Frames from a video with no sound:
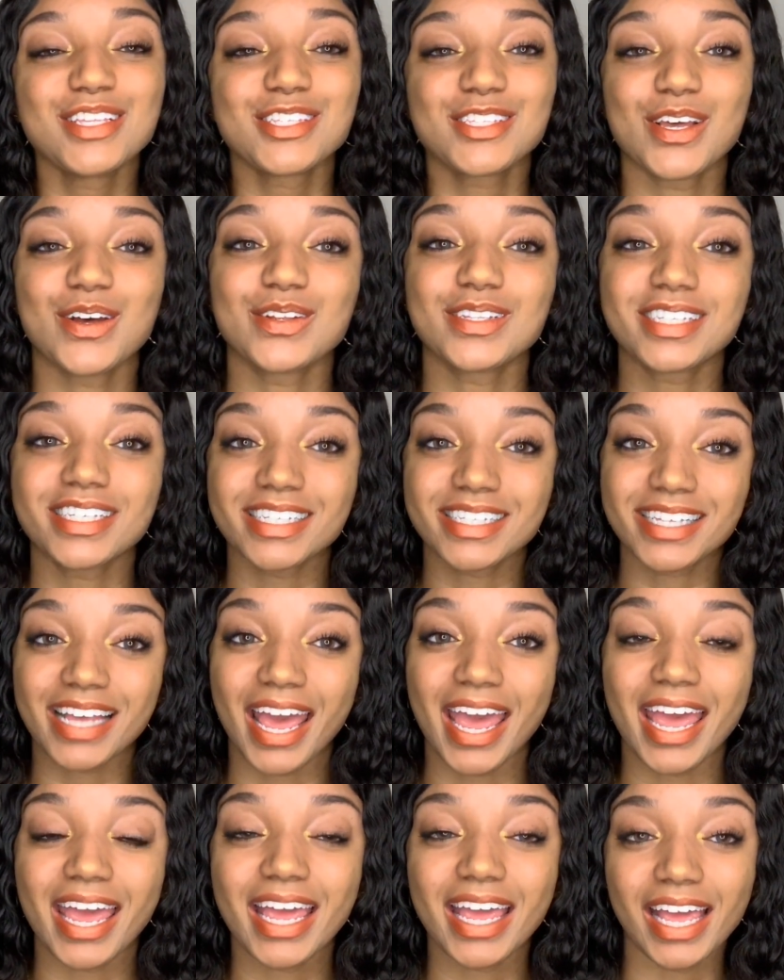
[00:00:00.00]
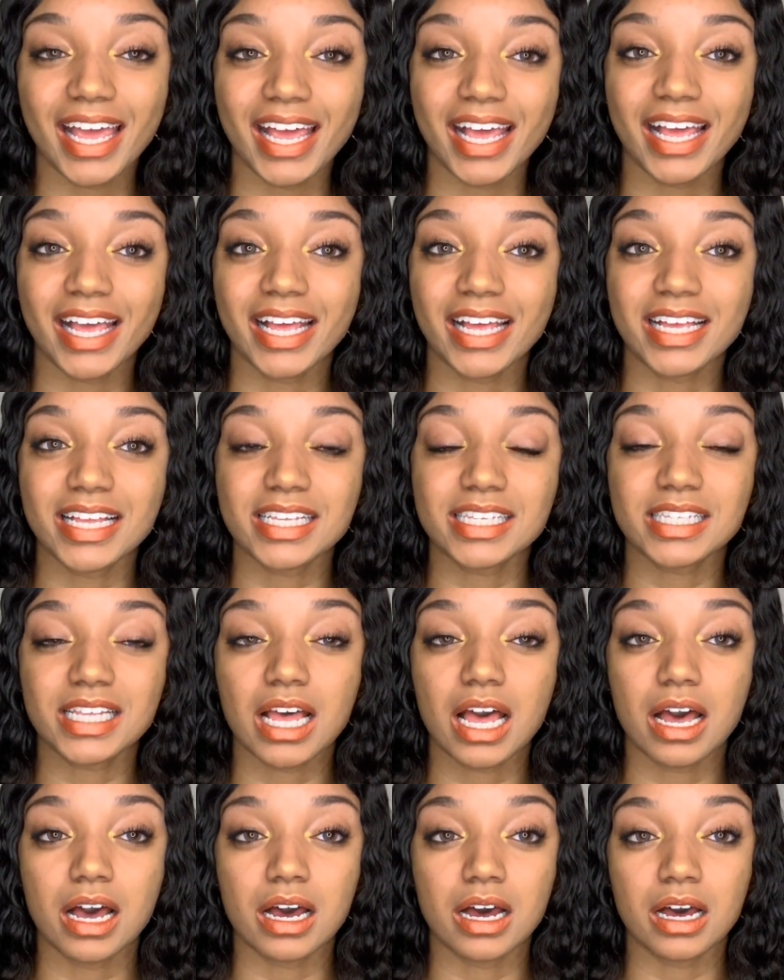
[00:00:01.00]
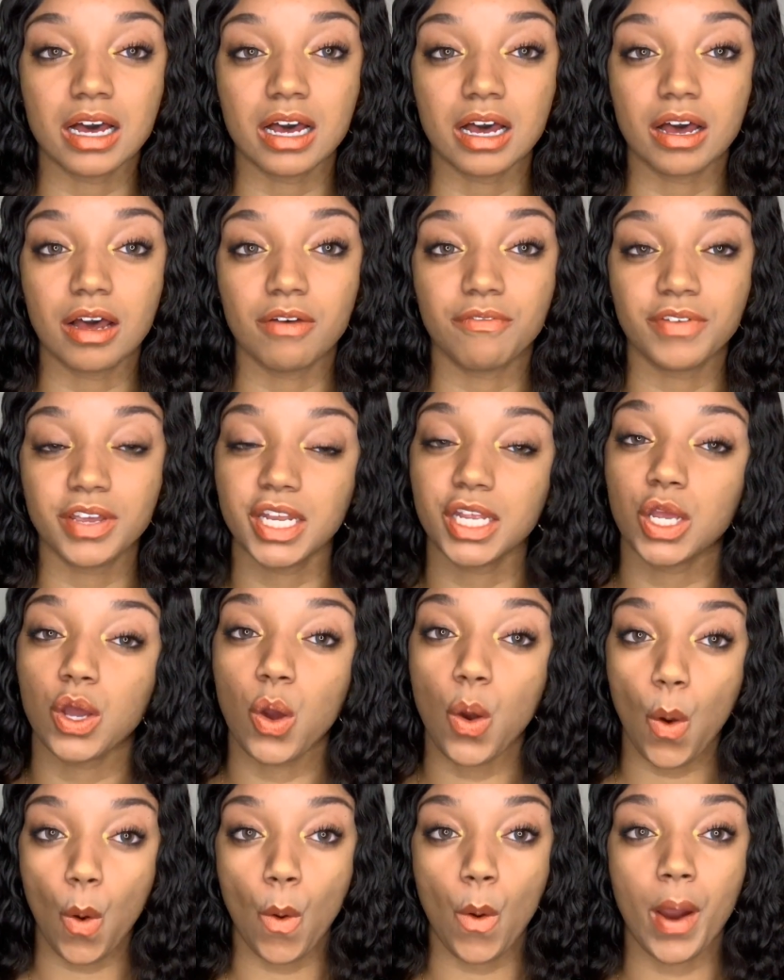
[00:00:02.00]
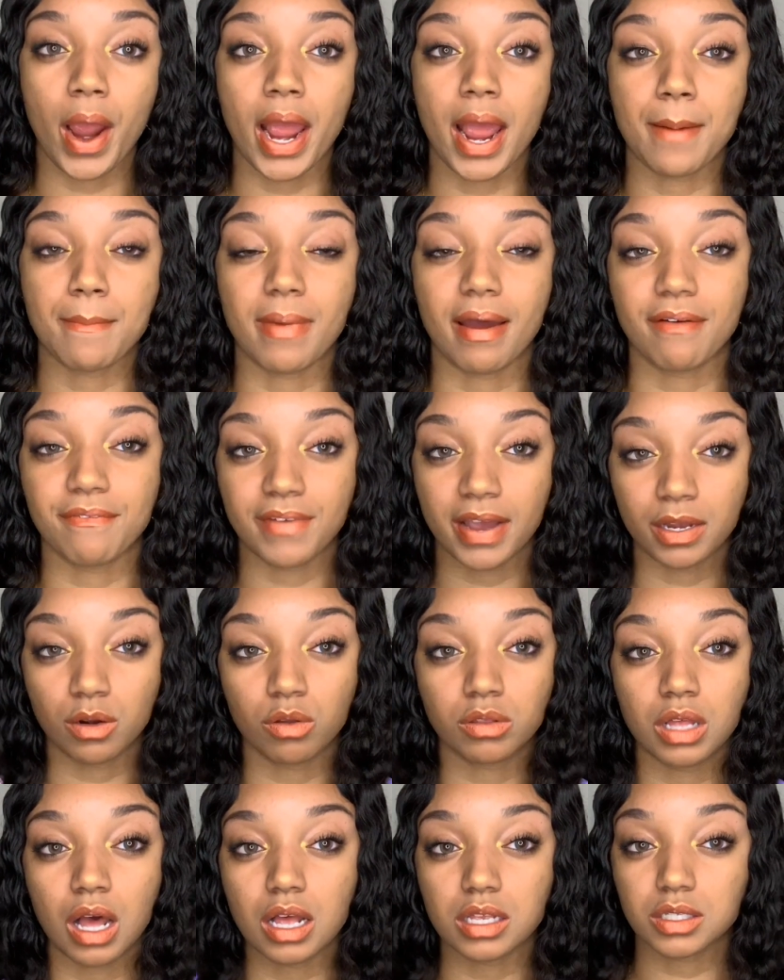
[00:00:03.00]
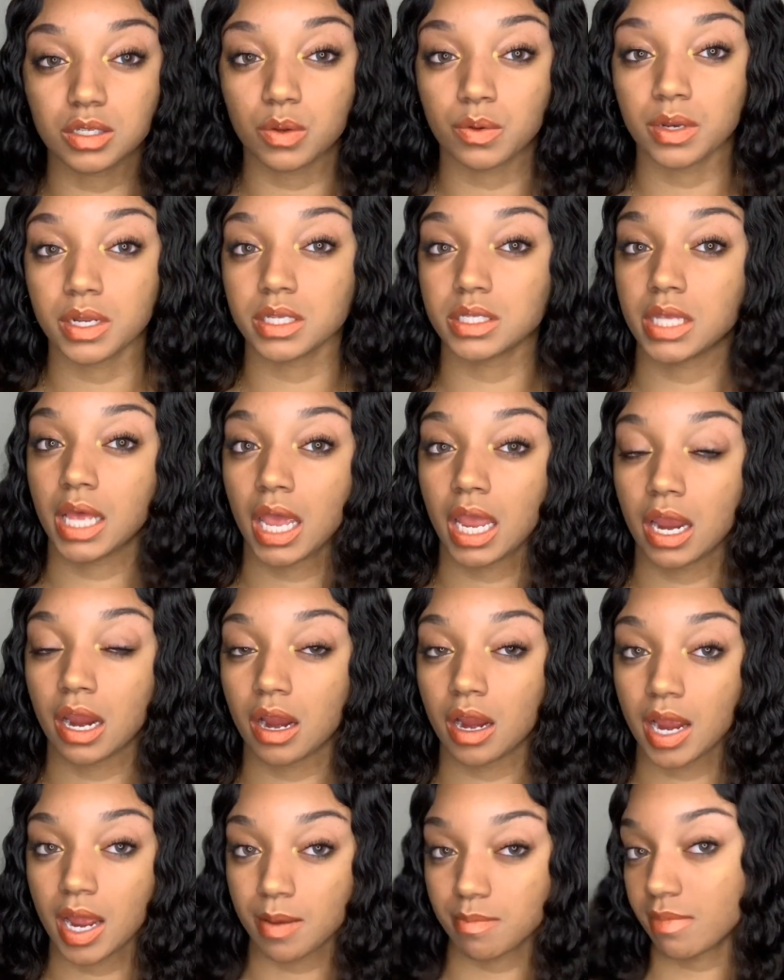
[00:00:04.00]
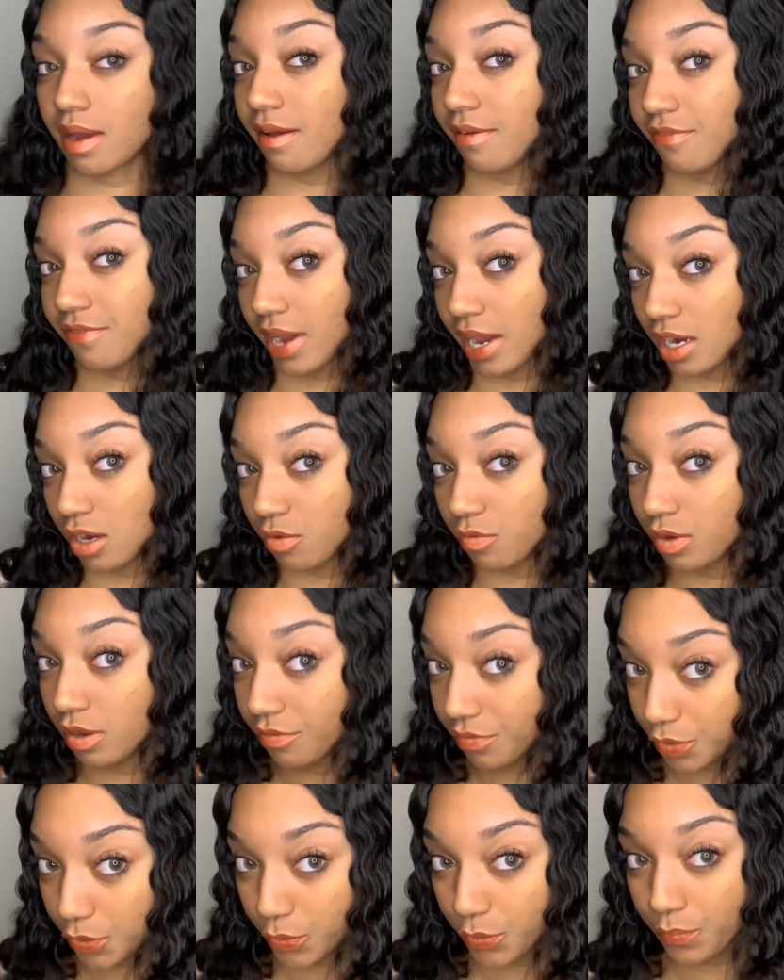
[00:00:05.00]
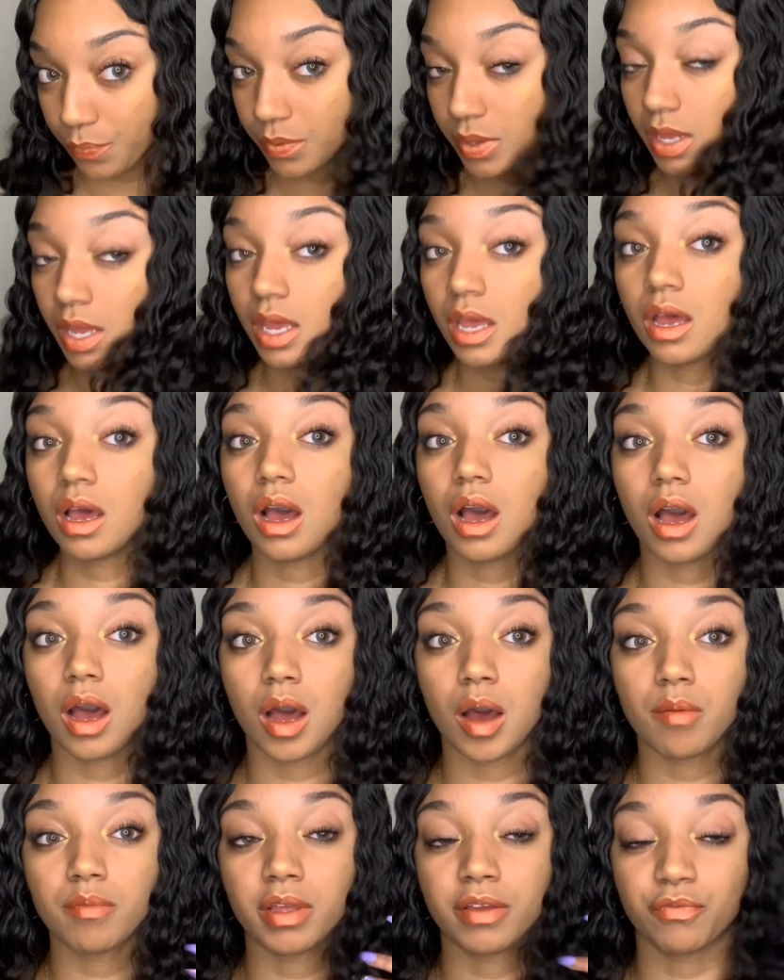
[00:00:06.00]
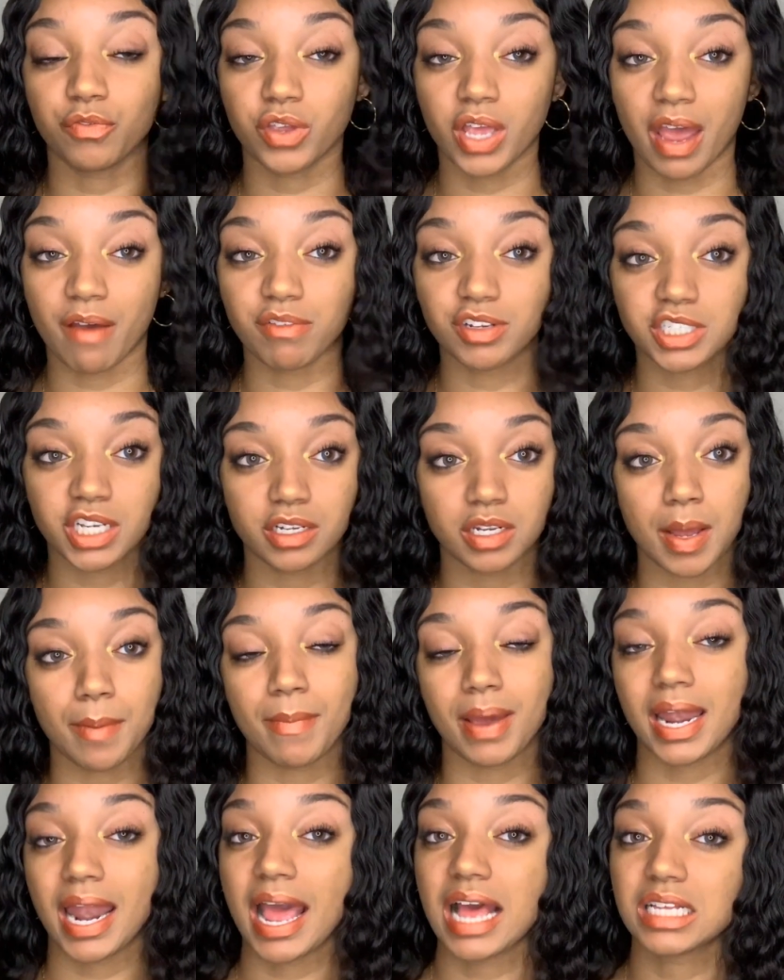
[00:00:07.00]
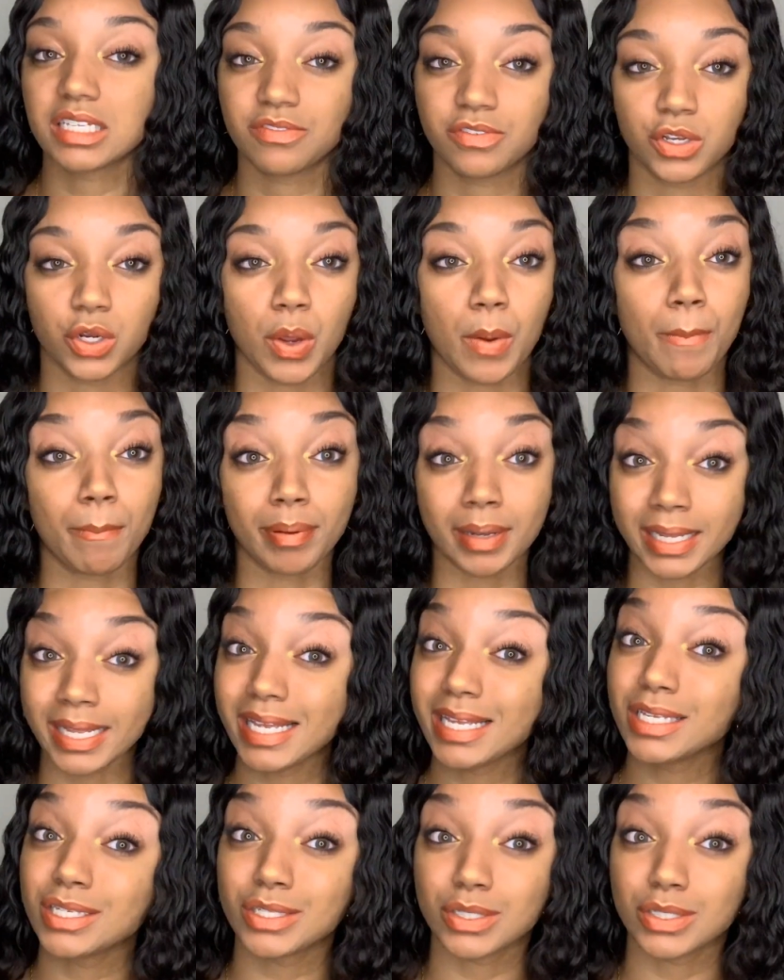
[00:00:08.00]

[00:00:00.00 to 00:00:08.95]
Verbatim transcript: so today is a video on my final thoughts on this hair and my final review. Um, if you haven't checked out my last video, please